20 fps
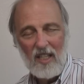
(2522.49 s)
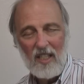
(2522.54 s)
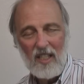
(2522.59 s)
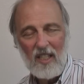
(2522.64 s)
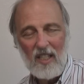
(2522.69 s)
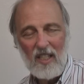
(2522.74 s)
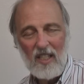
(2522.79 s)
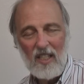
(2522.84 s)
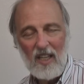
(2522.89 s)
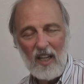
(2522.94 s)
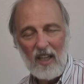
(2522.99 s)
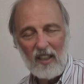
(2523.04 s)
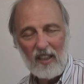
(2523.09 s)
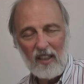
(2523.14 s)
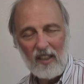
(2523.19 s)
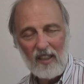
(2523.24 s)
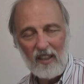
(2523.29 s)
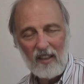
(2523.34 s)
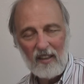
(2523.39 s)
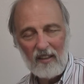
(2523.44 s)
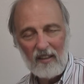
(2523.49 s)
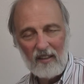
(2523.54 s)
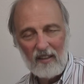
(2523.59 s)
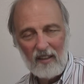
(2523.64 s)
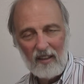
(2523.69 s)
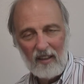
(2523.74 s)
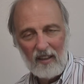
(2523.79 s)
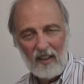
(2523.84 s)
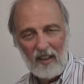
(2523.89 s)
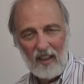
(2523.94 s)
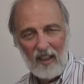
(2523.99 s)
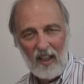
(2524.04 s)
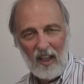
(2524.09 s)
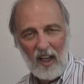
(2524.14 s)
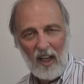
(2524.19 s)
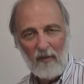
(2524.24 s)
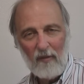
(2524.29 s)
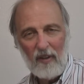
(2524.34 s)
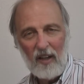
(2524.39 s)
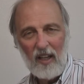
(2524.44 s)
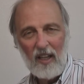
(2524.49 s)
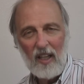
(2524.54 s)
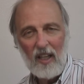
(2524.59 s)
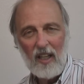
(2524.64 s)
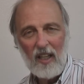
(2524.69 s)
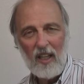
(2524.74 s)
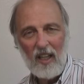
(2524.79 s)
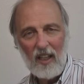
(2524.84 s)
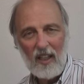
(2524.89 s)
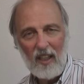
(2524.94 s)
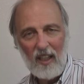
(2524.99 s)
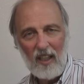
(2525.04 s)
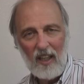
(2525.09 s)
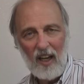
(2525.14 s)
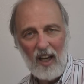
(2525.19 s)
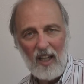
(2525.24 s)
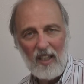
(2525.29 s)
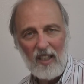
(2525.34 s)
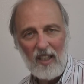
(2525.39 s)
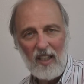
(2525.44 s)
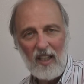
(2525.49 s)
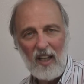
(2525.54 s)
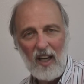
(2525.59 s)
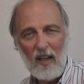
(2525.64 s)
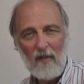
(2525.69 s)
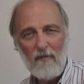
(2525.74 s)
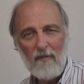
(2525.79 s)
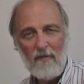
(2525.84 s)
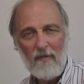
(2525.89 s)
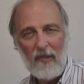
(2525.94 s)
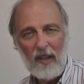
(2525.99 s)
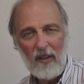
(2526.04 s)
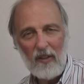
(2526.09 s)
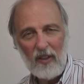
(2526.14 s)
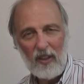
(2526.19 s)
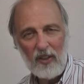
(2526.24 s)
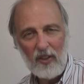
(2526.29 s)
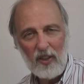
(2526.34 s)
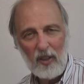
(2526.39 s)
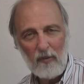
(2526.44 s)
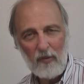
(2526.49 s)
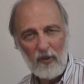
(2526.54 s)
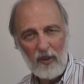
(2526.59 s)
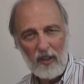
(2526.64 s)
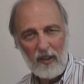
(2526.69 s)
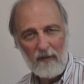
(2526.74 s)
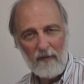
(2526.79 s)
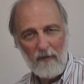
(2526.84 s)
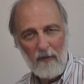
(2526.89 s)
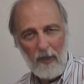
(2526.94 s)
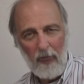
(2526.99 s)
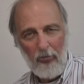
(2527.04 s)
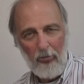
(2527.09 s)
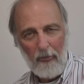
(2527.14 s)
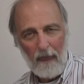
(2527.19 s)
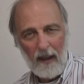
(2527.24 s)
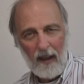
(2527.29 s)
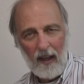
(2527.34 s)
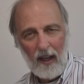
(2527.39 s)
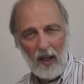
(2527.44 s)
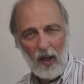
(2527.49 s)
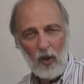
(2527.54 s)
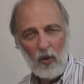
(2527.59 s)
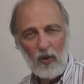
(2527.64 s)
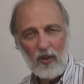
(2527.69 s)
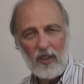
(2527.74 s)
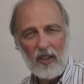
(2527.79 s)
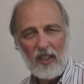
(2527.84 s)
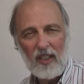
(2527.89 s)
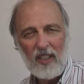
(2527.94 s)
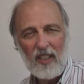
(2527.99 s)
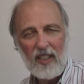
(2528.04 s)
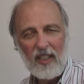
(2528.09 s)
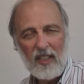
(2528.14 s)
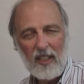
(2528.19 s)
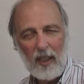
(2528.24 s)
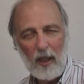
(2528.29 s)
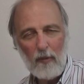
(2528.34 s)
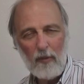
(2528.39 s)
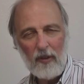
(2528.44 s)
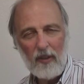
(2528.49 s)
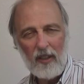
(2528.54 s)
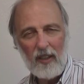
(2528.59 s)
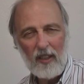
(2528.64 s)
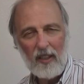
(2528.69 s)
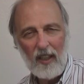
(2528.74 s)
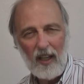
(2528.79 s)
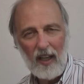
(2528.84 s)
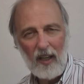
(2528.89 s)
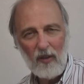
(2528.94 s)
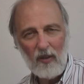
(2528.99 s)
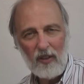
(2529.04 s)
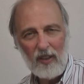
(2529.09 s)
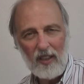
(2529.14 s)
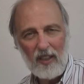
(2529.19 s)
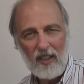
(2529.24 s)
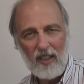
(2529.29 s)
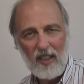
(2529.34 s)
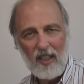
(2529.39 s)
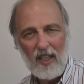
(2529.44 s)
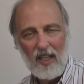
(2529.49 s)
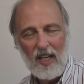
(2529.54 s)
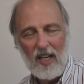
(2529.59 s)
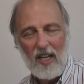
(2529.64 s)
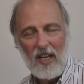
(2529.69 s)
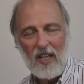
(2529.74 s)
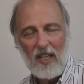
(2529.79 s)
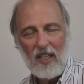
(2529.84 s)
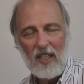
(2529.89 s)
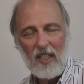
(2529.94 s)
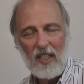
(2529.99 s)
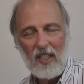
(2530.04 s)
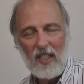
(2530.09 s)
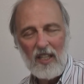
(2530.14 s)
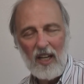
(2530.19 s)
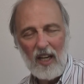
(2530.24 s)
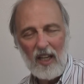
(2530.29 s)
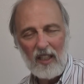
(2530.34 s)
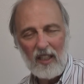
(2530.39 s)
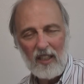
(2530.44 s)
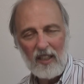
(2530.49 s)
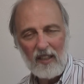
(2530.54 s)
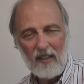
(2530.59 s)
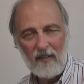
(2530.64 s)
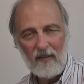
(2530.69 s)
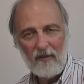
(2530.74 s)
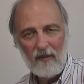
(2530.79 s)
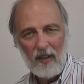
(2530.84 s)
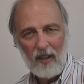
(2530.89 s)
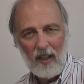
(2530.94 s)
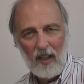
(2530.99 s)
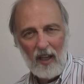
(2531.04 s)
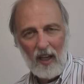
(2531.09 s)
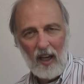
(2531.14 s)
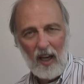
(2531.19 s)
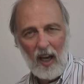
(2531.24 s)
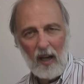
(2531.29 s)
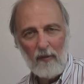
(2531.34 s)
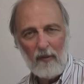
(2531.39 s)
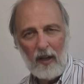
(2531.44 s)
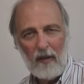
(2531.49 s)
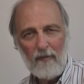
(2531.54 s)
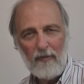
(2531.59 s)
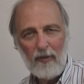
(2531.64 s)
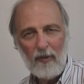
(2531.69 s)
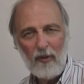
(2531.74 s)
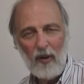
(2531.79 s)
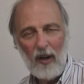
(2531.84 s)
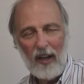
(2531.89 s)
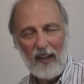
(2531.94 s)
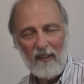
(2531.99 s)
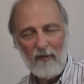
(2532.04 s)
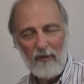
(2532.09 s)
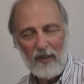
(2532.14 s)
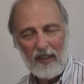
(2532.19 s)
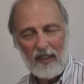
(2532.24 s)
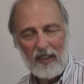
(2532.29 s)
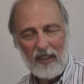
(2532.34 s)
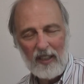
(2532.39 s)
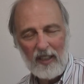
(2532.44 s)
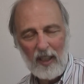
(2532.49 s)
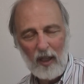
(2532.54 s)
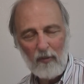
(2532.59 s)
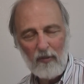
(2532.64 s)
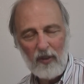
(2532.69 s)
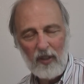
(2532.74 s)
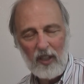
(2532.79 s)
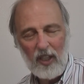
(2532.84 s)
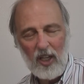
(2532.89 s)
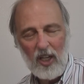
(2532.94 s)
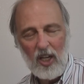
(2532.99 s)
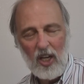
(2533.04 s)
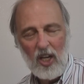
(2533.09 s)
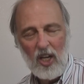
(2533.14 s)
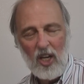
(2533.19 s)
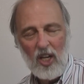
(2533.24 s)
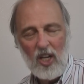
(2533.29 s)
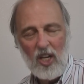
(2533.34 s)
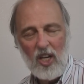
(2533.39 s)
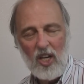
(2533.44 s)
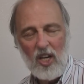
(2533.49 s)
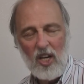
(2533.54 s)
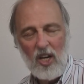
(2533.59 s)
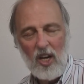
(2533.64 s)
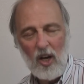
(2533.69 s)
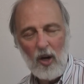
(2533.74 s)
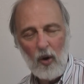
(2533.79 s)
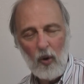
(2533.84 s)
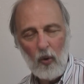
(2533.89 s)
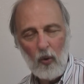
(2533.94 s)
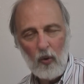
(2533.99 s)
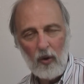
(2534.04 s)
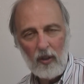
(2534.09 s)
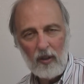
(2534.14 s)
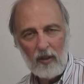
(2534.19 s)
Yes. Am I lucky I did not marry someone who was as stubborn as I was? Yes. Am I proud of being stubborn? No.